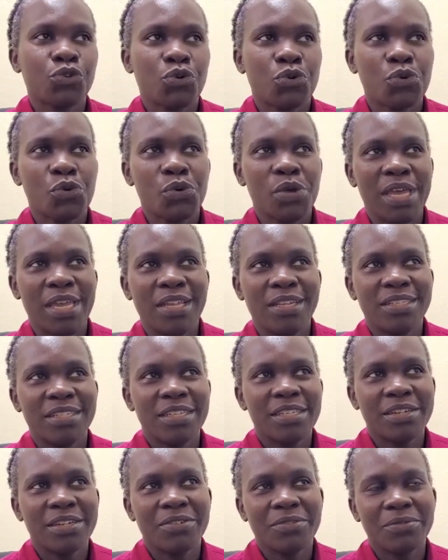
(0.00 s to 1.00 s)
So
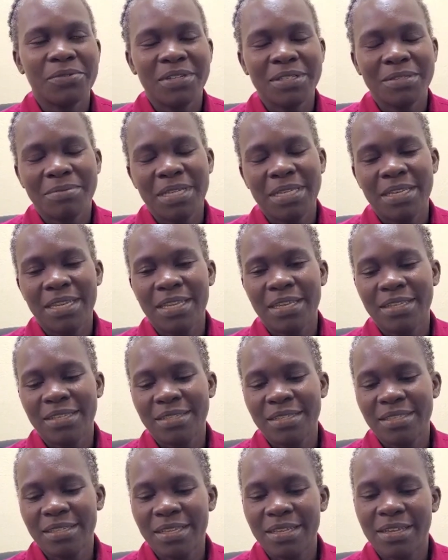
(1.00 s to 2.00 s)
engineer was my
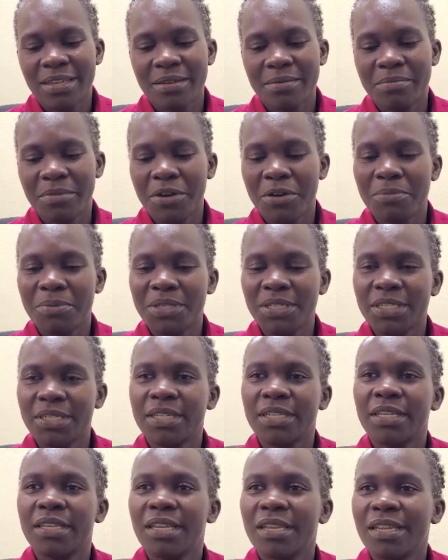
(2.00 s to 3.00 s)
next
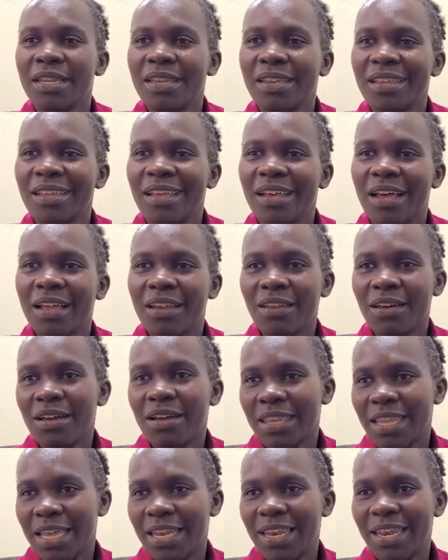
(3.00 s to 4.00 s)
option
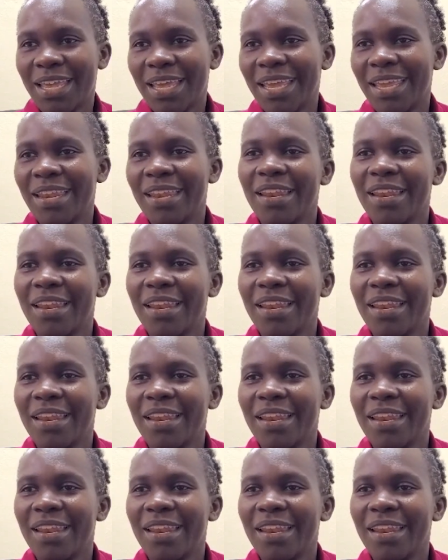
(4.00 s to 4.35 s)
along that line.